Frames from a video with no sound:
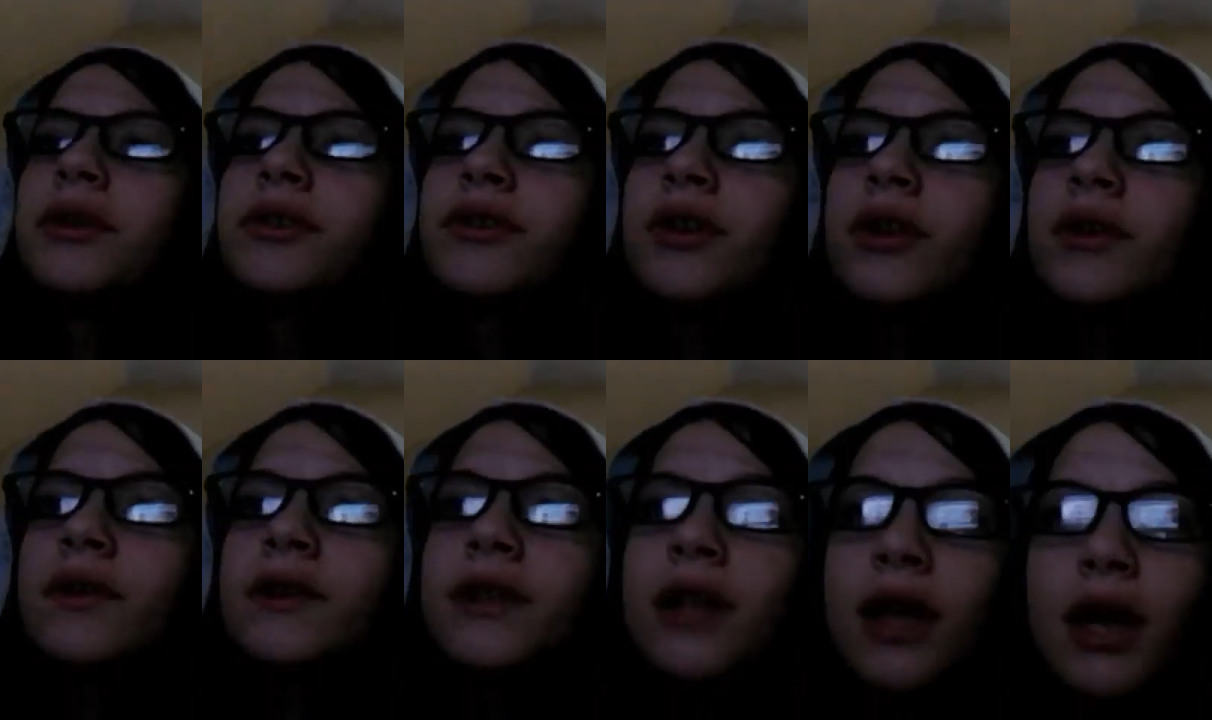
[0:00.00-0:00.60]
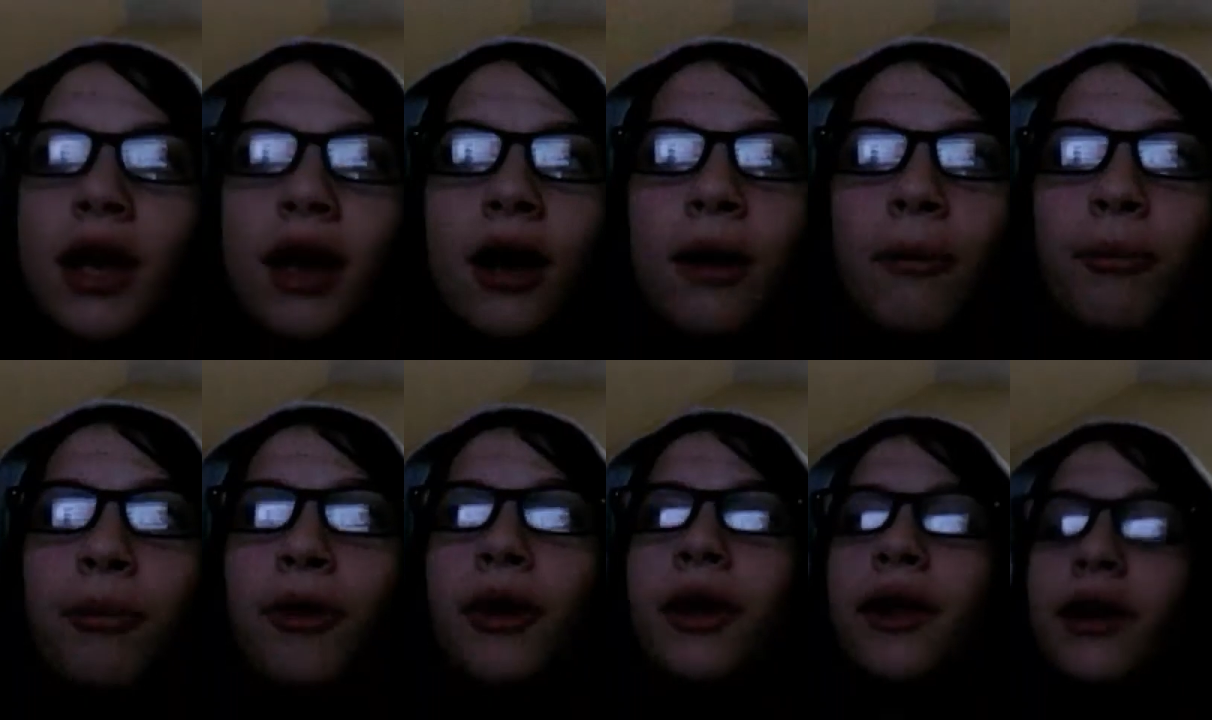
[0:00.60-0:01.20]
intros,
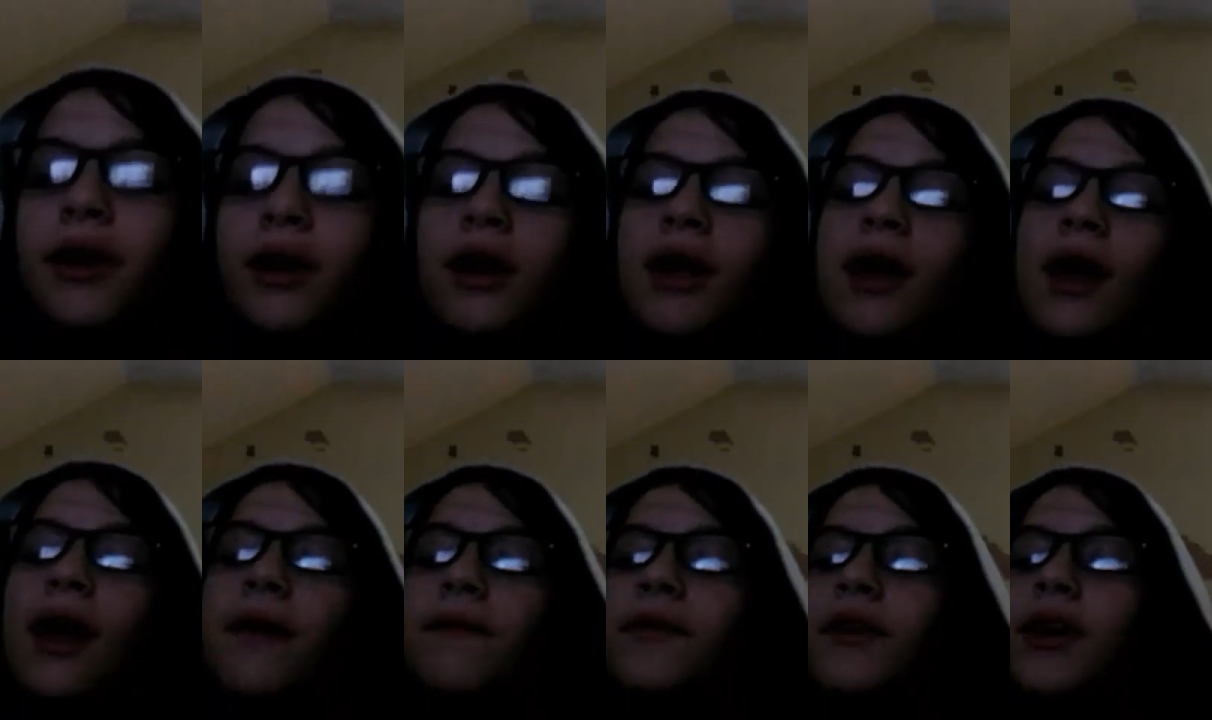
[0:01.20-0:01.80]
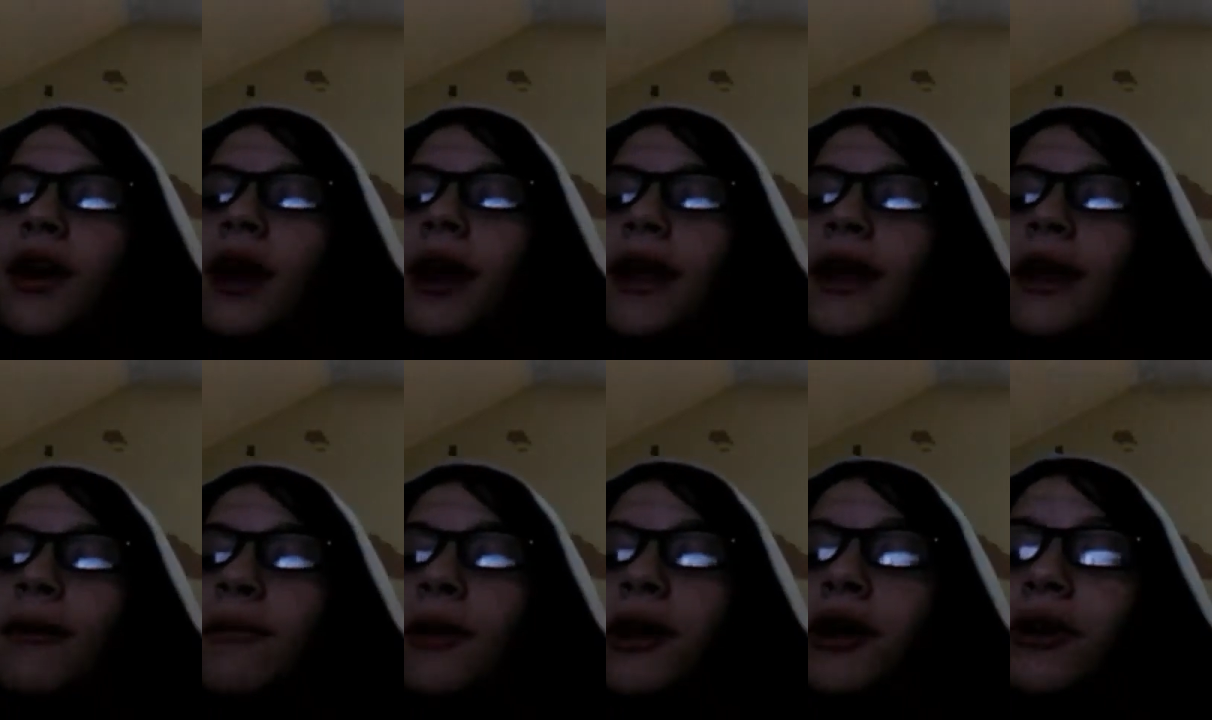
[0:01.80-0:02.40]
but after I
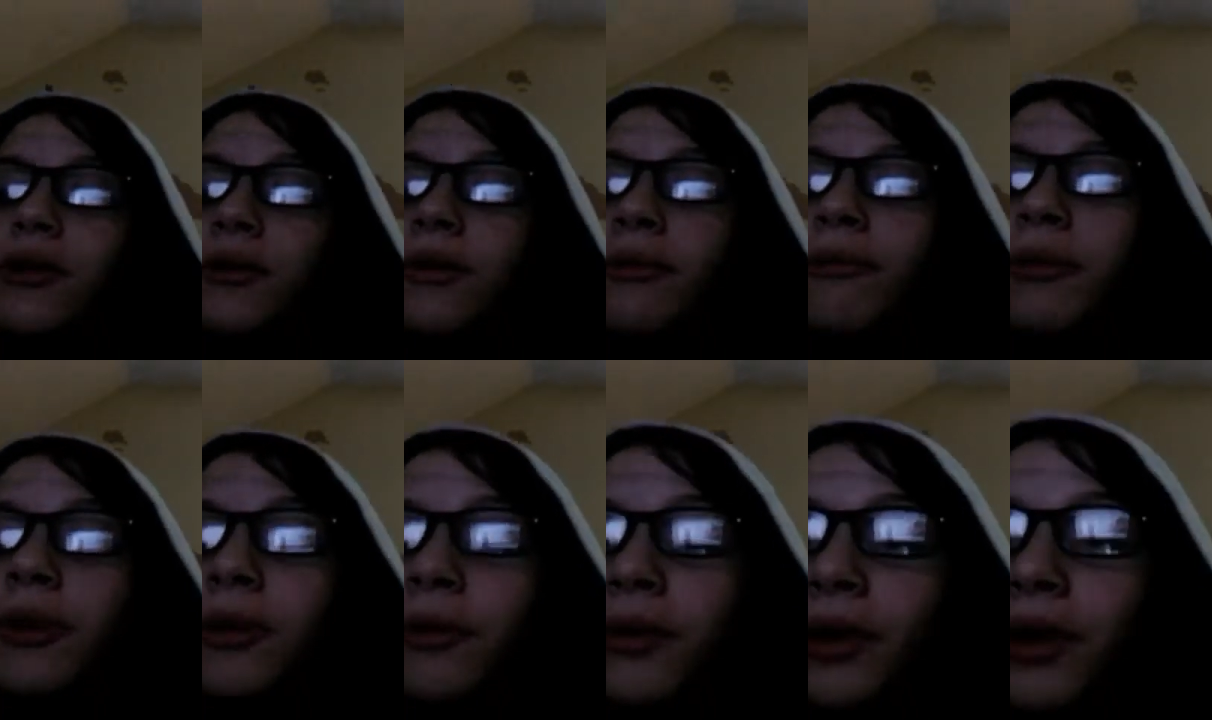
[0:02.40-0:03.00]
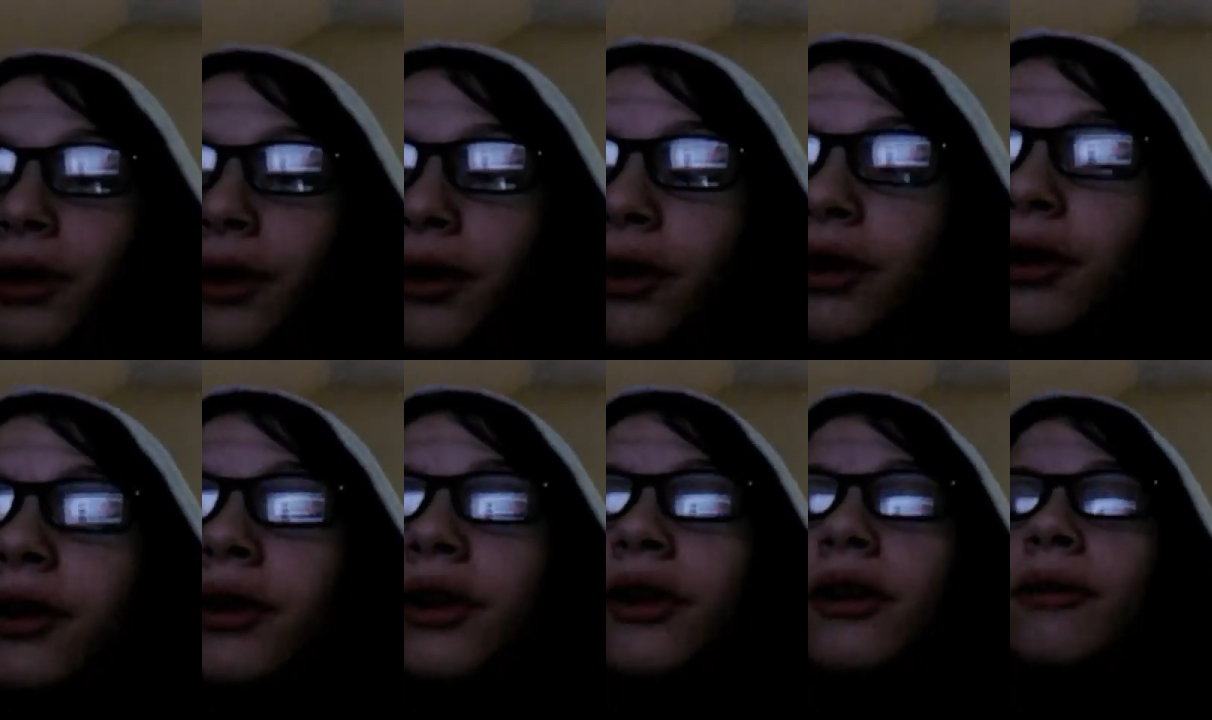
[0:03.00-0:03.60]
get my new
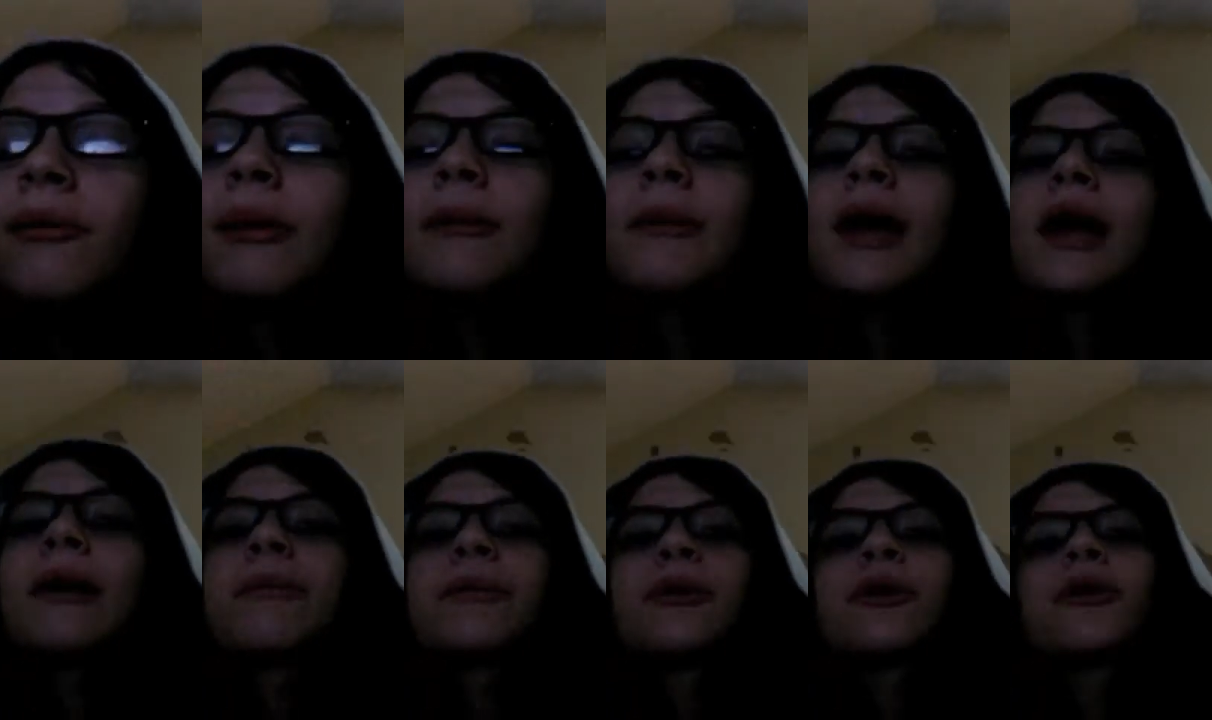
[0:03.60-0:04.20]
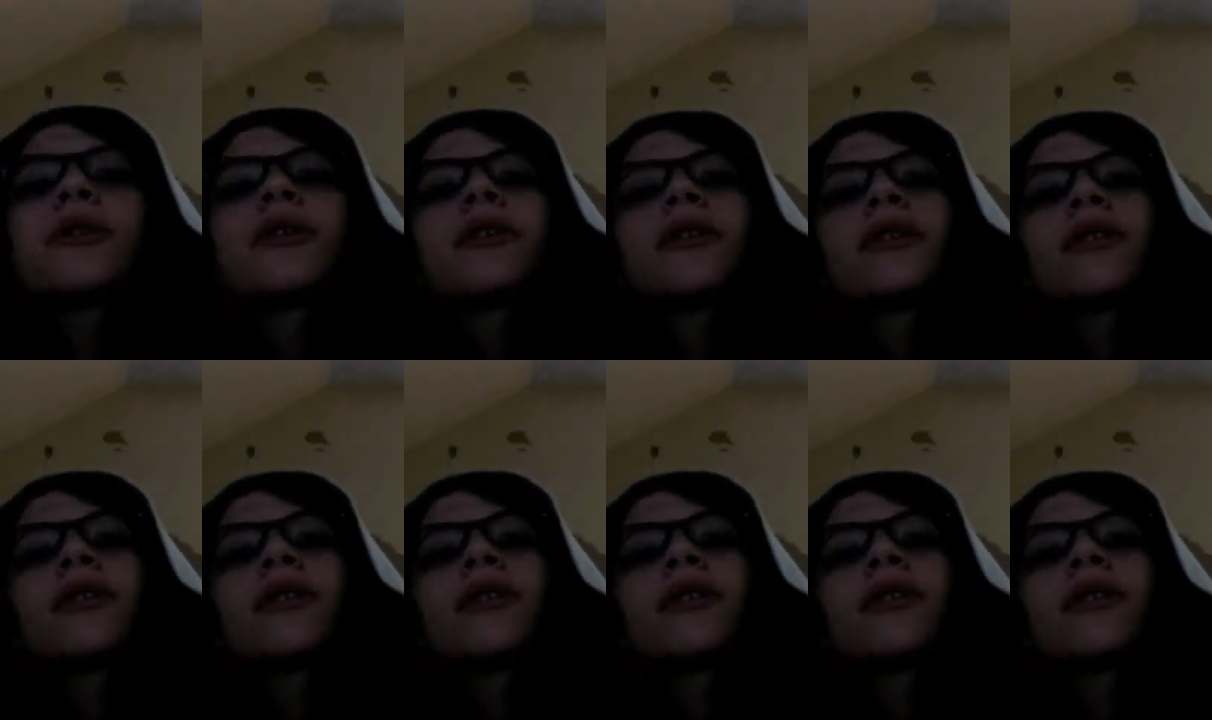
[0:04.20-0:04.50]
computer or my MacBook,